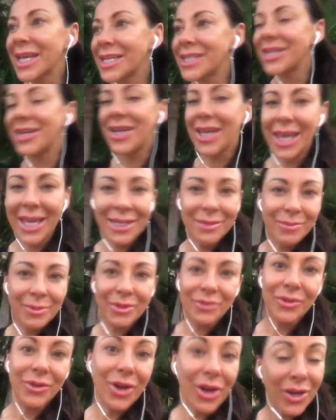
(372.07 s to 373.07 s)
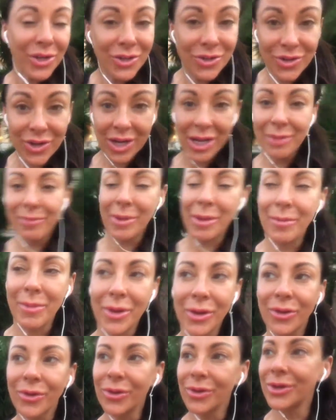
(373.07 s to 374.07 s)
Turkey is a beautiful country, people
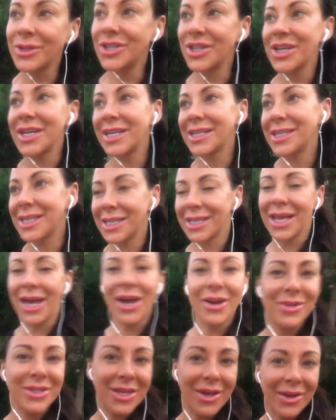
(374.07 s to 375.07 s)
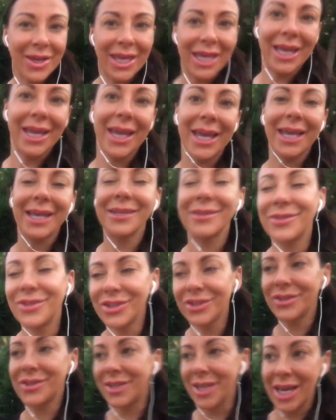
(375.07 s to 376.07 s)
are gorgeous, and the hotel here is
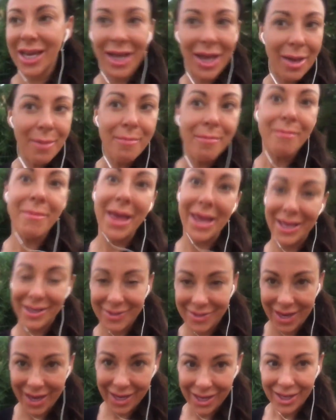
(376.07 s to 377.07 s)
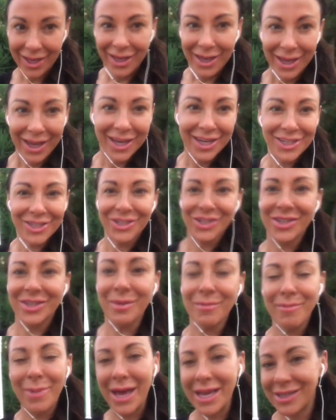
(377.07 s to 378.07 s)
just amazing, and it's just
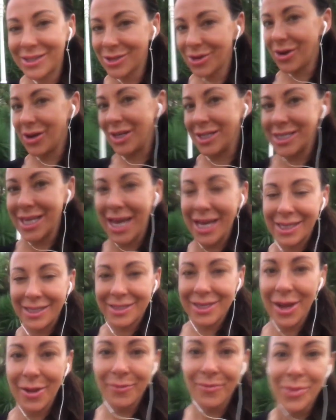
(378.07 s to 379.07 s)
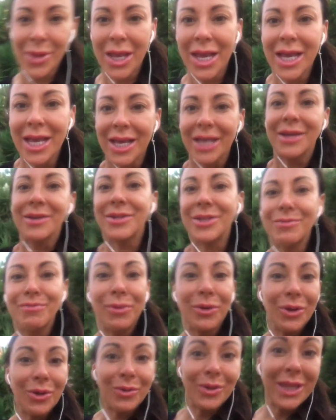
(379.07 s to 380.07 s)
the best holiday. So
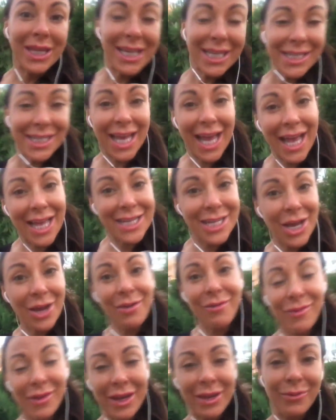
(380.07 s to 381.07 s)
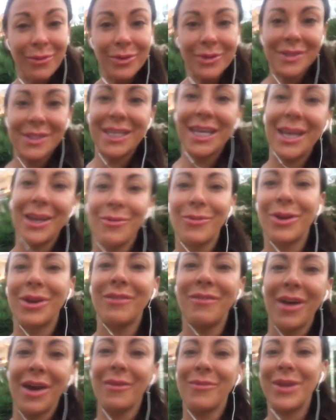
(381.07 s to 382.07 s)
book with us, and hopefully we'll see you at one
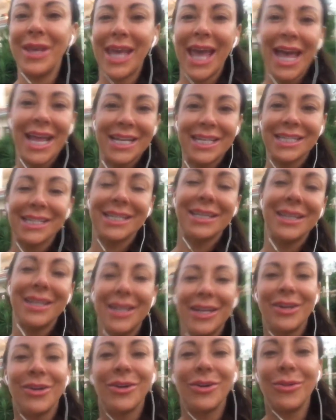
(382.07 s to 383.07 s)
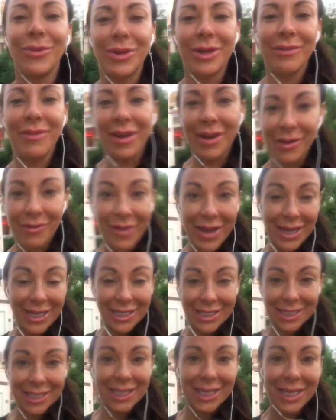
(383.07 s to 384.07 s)
of our weekends or one of our
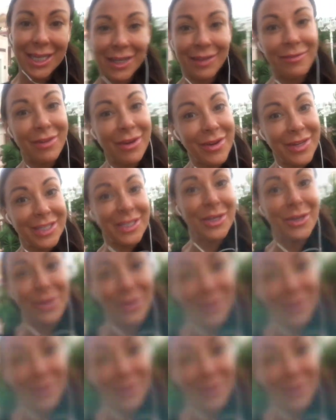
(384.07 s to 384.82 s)
events very soon.